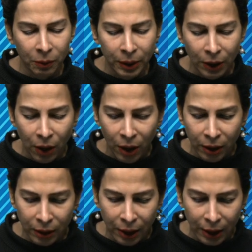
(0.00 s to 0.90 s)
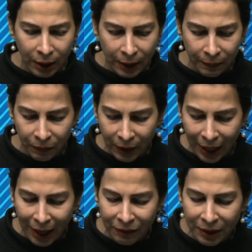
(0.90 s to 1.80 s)
we are
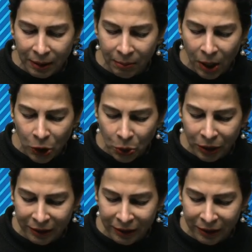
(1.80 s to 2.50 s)
having a module